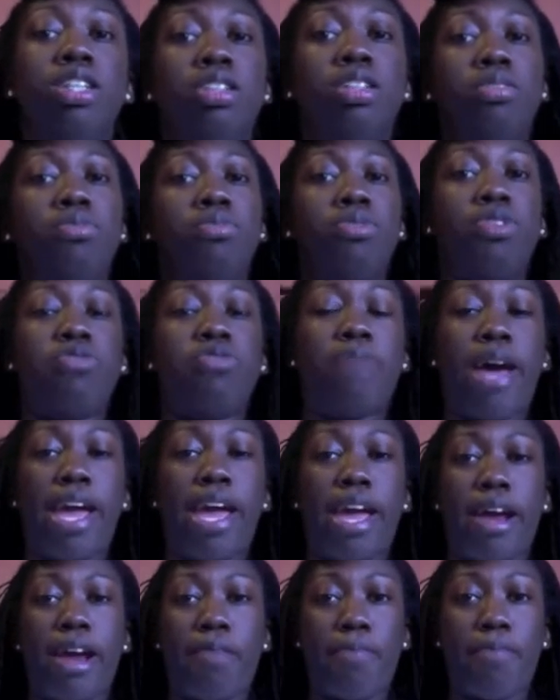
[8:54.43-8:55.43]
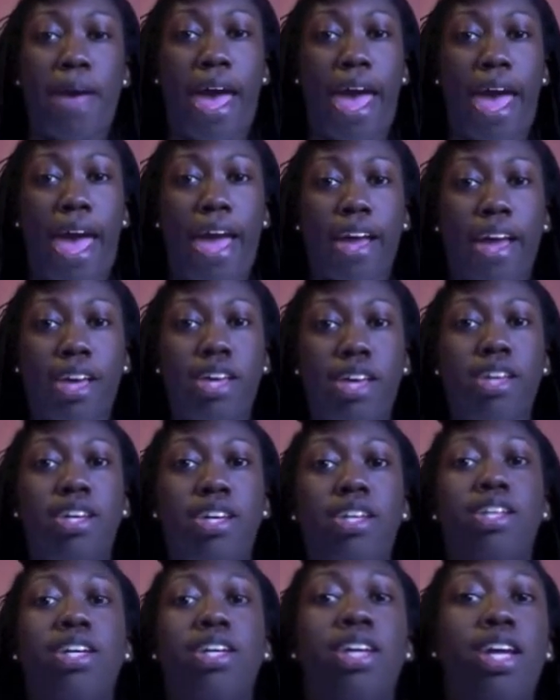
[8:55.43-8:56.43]
move my hair back.
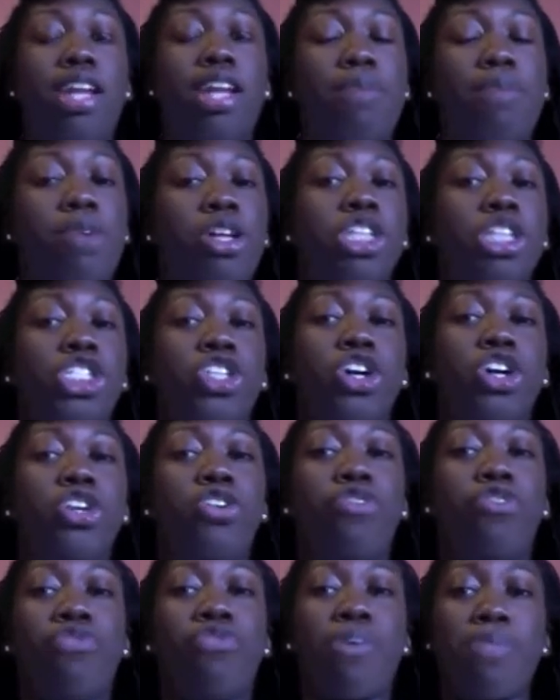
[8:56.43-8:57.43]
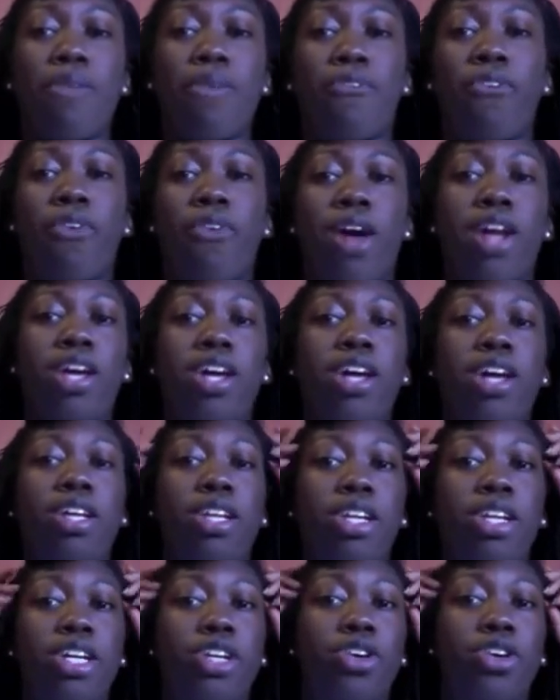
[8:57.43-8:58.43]
And I'm going to show you from the front a
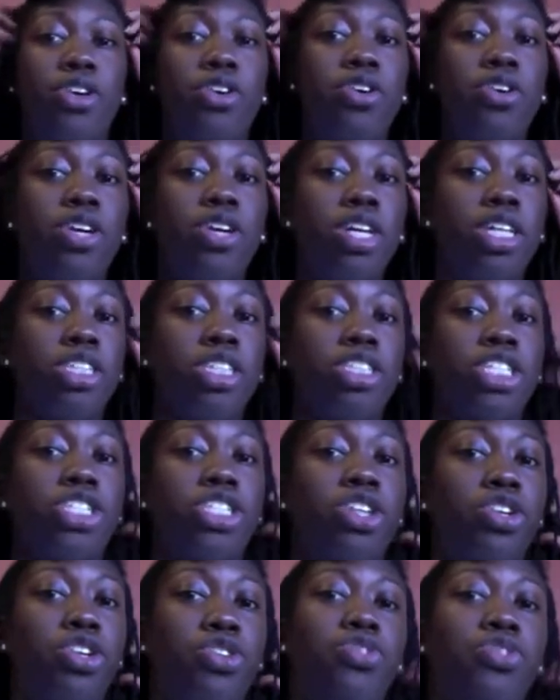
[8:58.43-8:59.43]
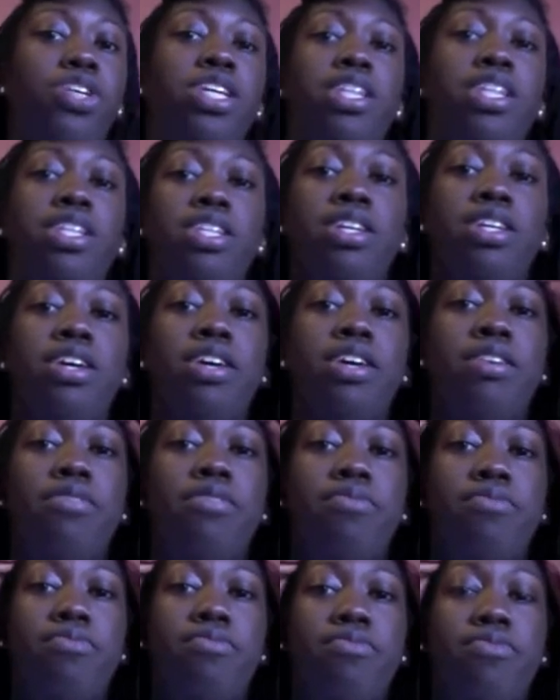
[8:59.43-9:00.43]
little just so you can,
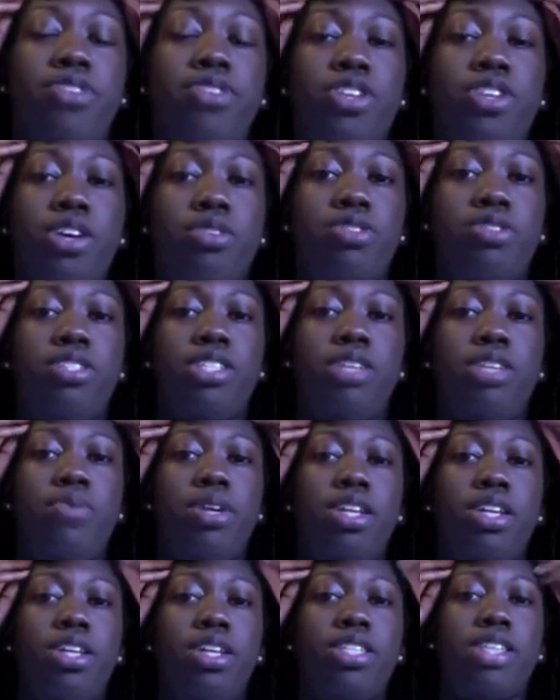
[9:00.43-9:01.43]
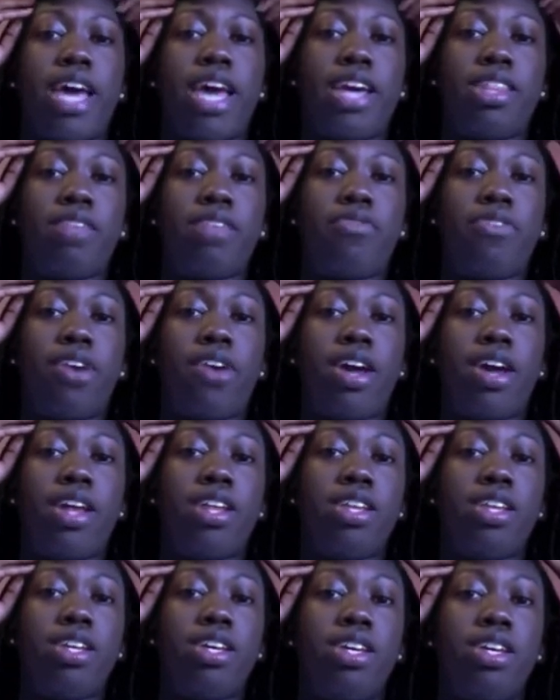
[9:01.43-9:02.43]
you know, see what it looks like in the front.
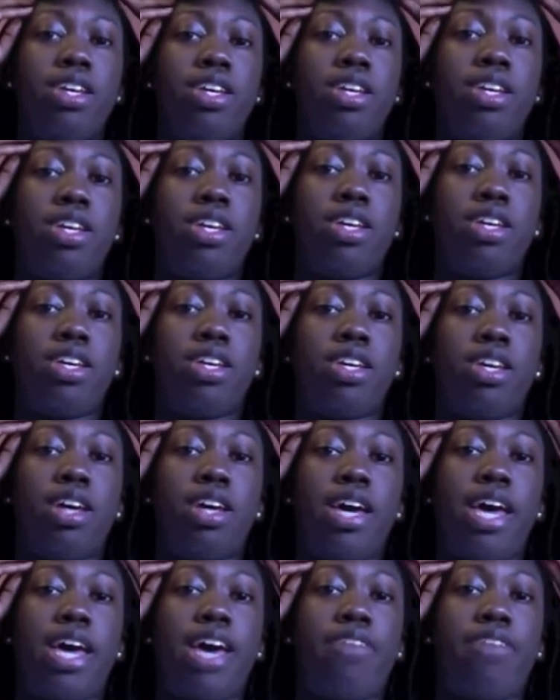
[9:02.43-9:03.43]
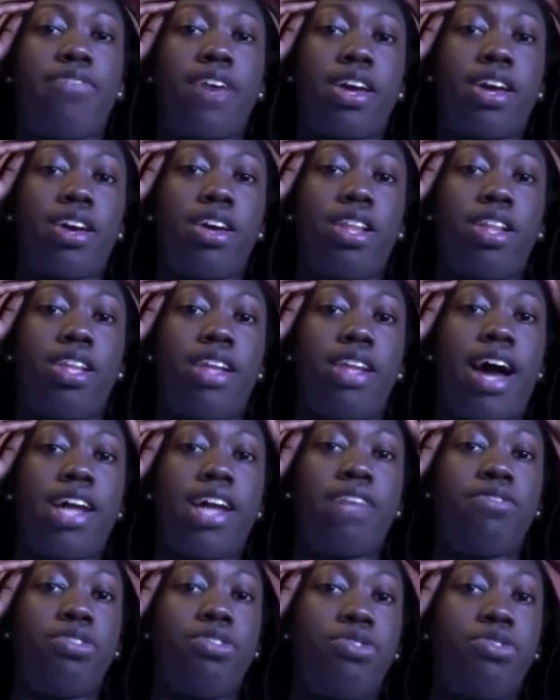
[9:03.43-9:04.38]
I have like a lot of new